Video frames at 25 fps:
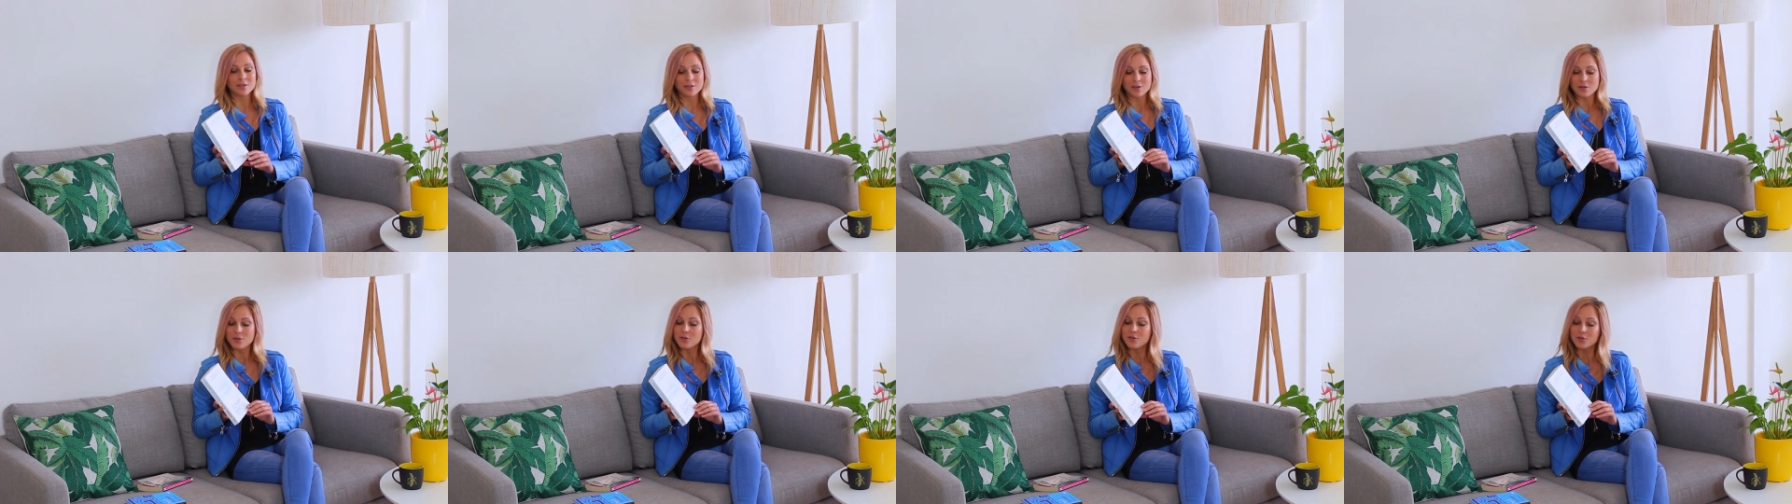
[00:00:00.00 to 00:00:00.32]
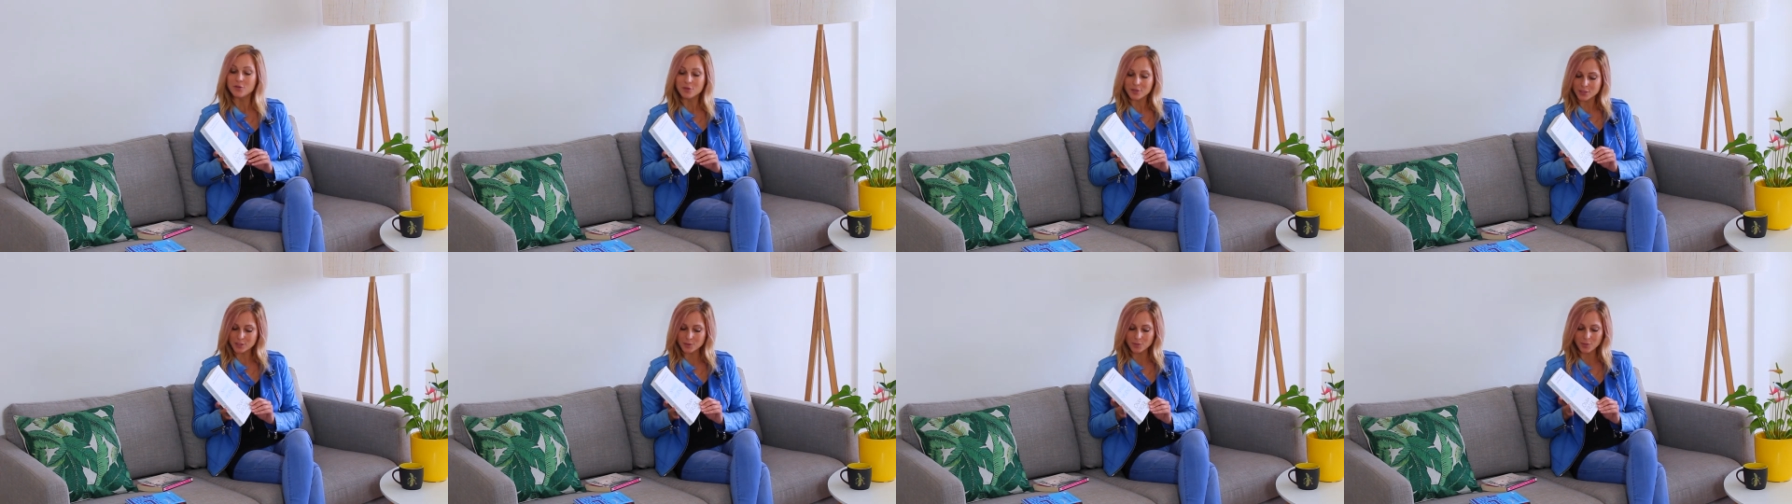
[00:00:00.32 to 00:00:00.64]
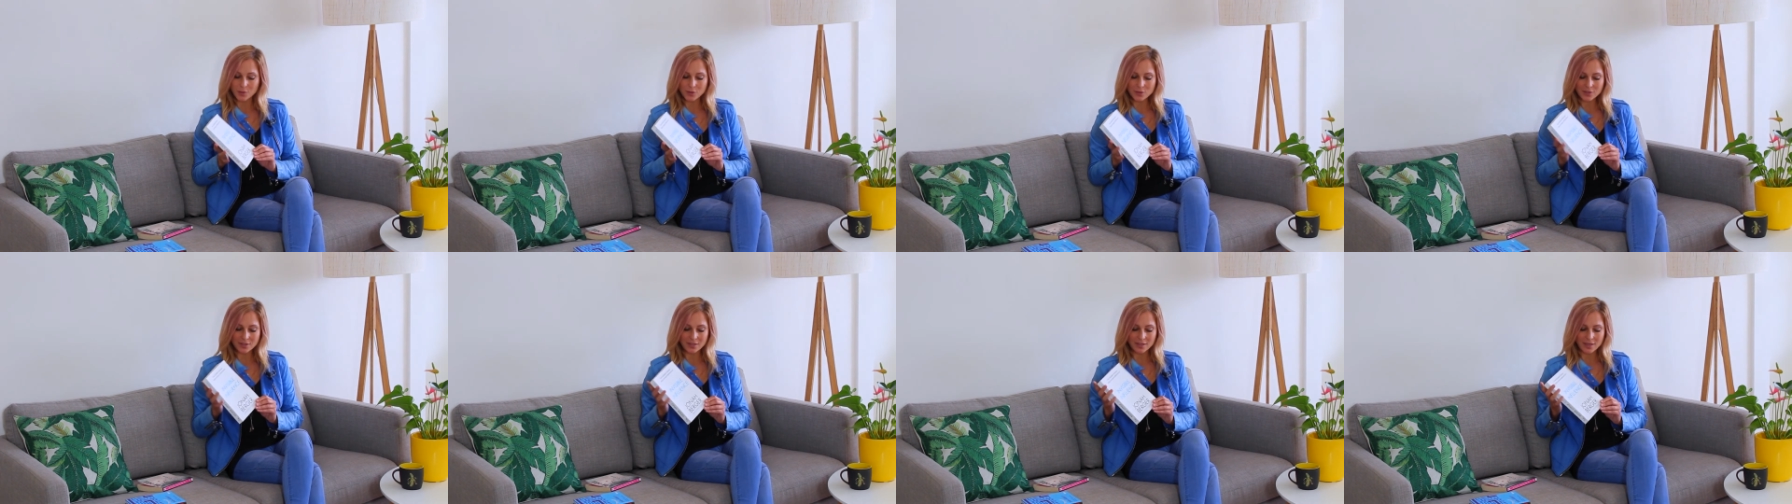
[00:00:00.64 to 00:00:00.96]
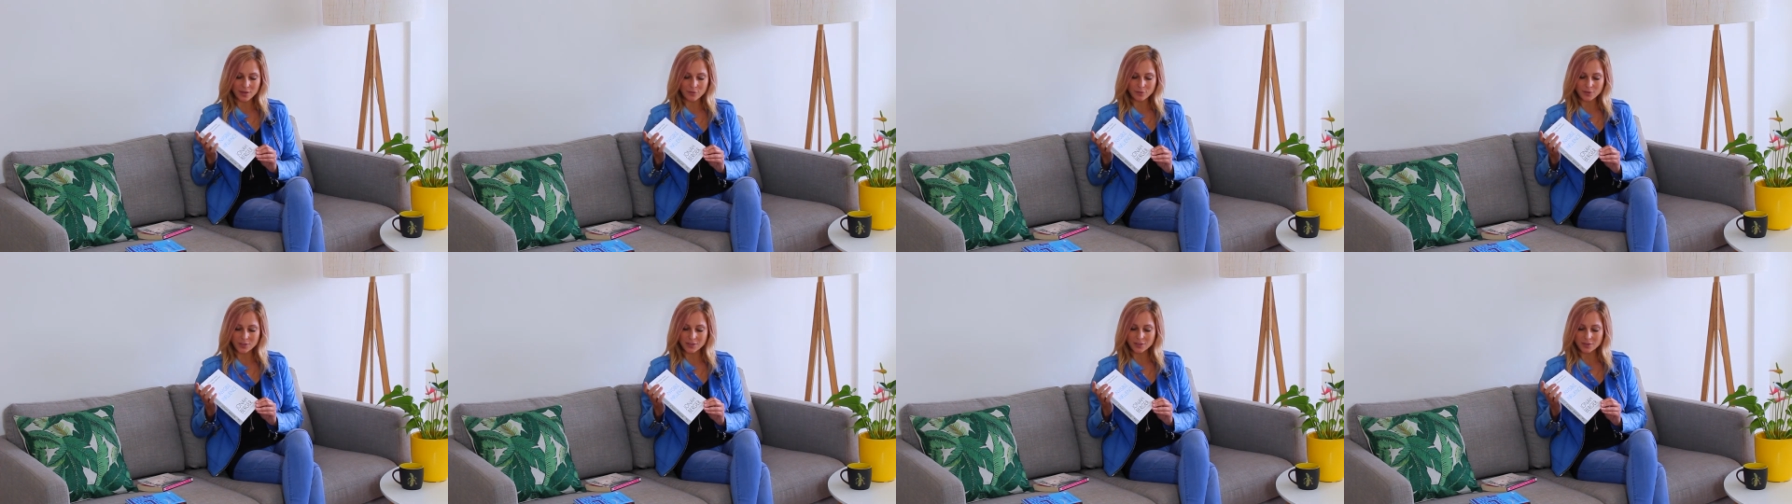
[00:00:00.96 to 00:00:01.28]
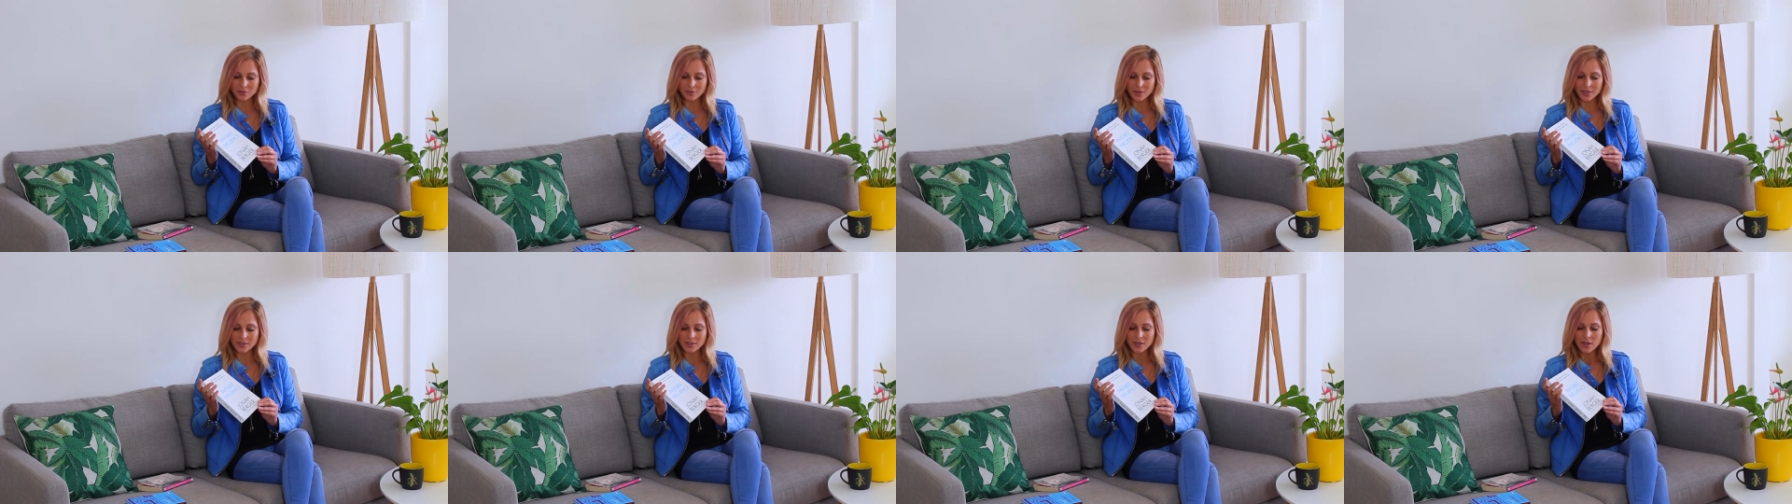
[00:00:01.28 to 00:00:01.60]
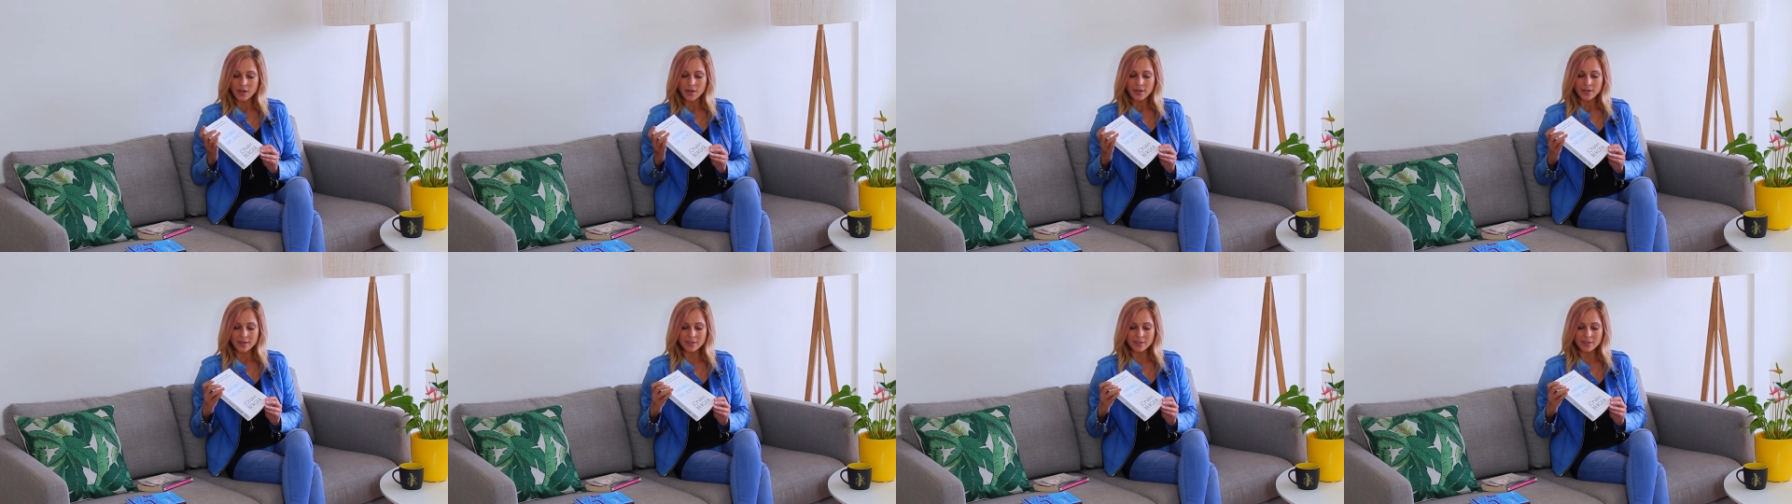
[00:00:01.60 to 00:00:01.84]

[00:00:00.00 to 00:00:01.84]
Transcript: newest books that I've just read,